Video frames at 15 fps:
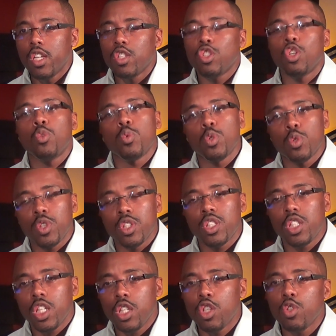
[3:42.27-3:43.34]
So you
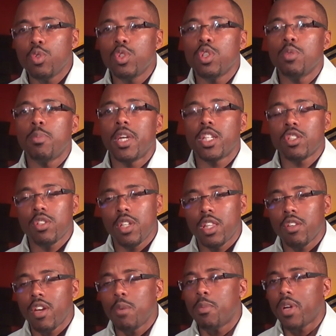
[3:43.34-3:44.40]
continue to make sure that
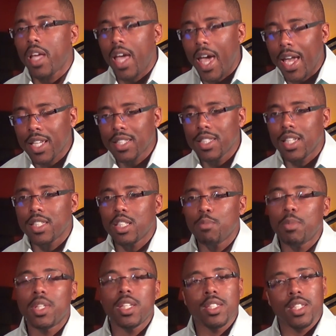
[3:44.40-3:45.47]
they're able to access it,
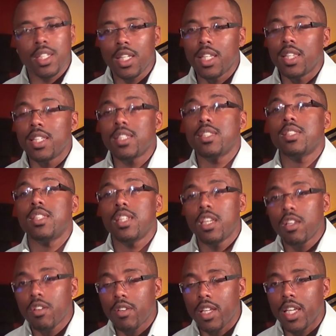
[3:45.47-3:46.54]
because again, this is the
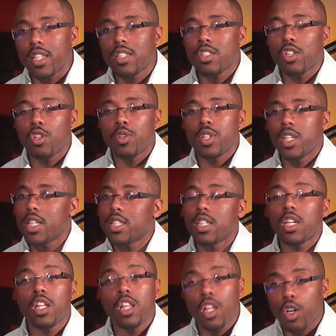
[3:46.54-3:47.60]
internet, so it doesn't
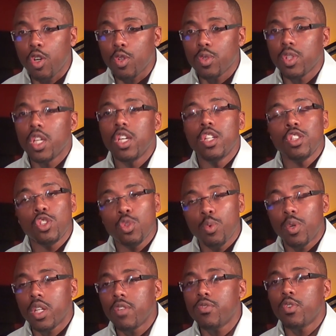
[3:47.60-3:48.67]
close.
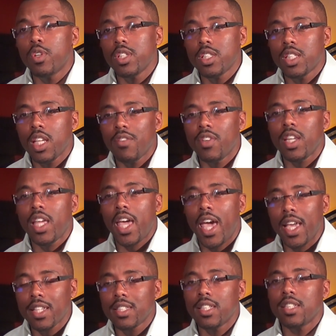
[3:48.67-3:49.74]
24/7
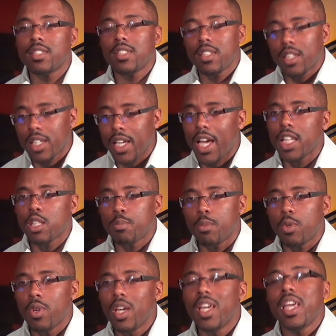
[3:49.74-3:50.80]
access to the
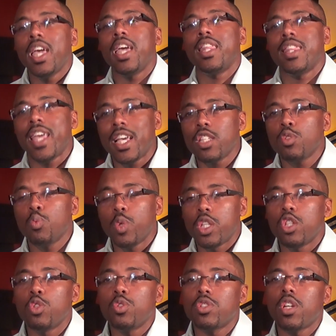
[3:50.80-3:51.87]
gospel. And that's
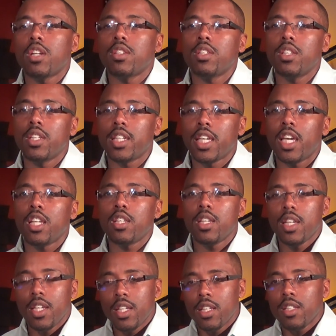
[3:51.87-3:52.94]
when you start to look at
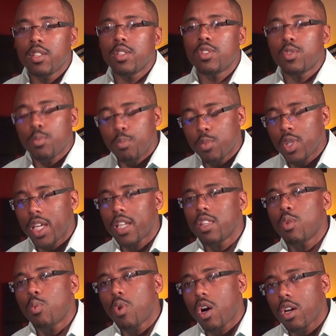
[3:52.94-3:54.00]
taking
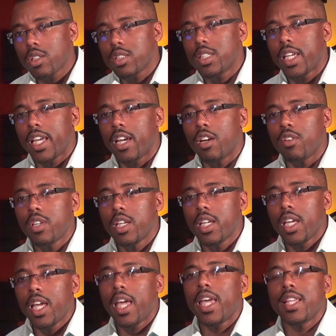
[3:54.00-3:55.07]
the walls down
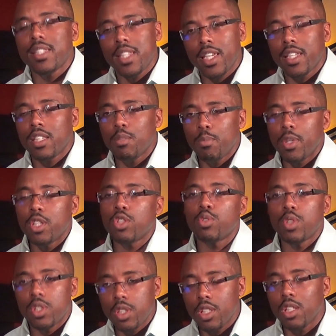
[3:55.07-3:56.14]
and taking the
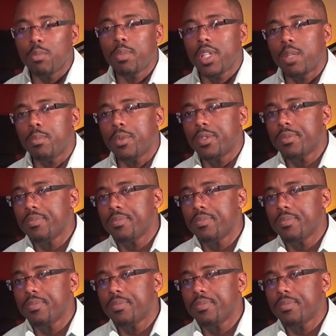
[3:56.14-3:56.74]
ministry to the people.